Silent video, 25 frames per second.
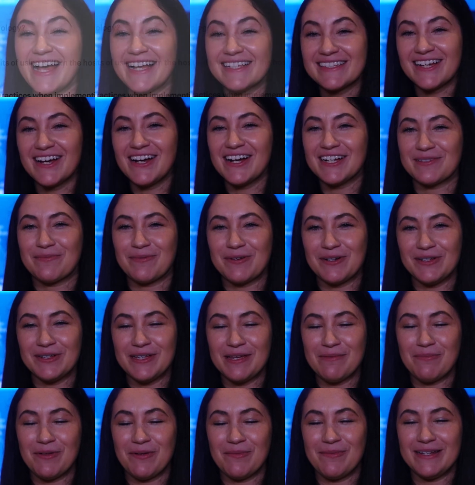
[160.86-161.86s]
As a hospital
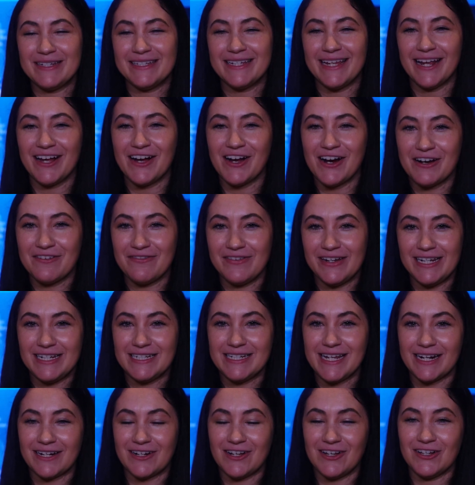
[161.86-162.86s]
implementing RFID
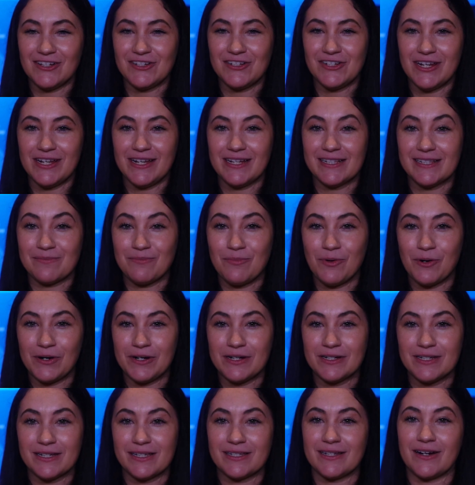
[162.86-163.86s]
technology, it's
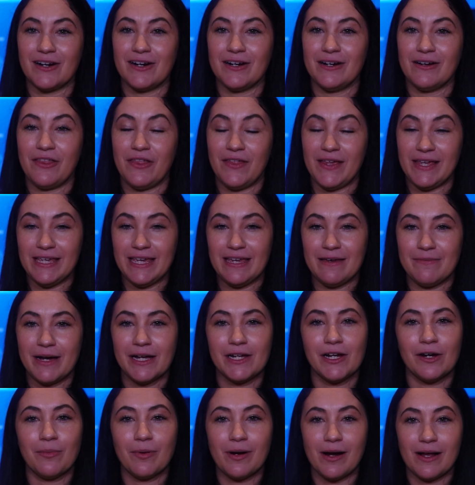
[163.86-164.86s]
important to start thinking about
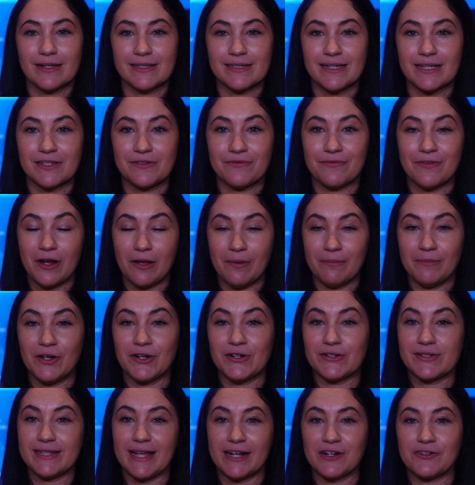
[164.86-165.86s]
your process from
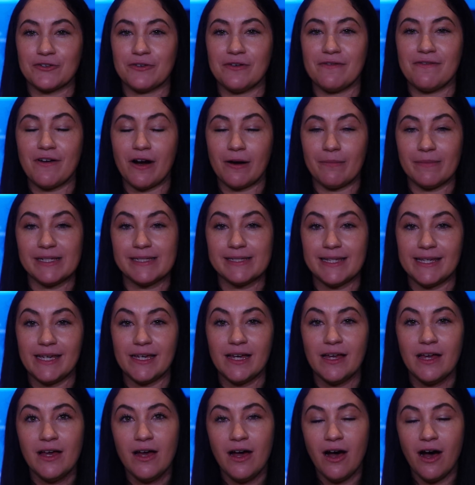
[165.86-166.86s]
your central pharmacy
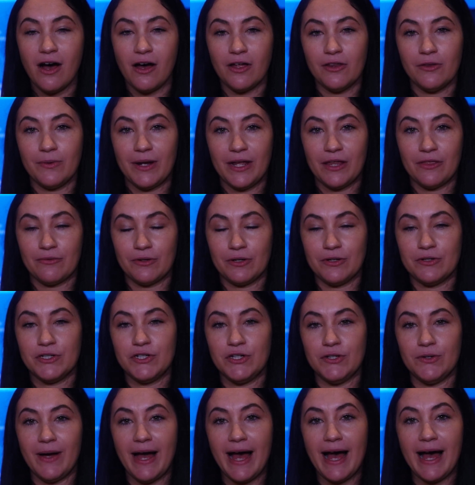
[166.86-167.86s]
all the way through
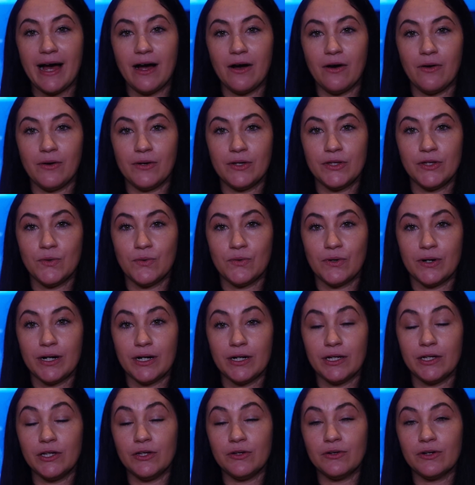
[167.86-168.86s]
to how you're
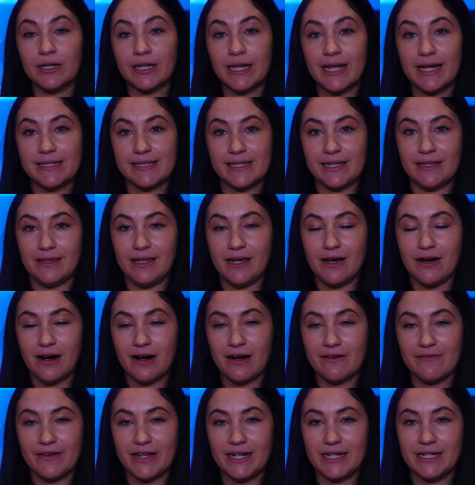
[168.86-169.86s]
utilizing the
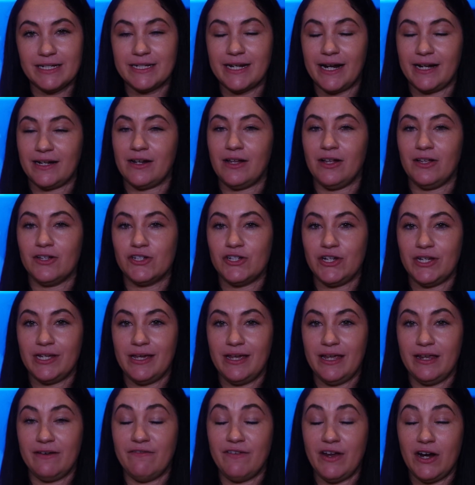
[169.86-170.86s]
RFID technology
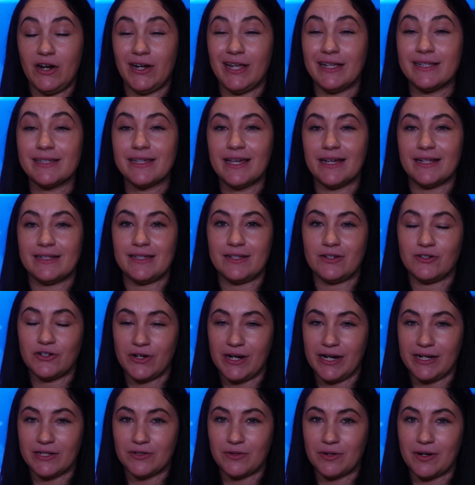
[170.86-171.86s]
in various kits and
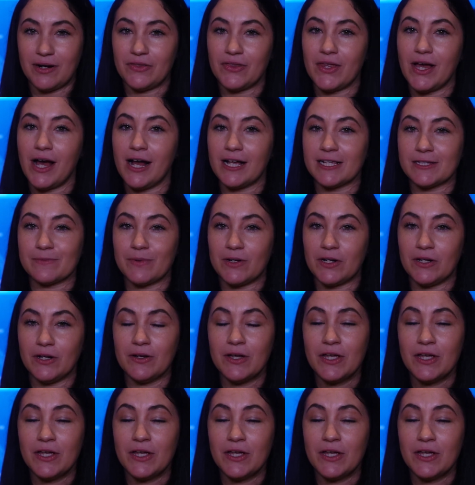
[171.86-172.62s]
trays throughout the hospital.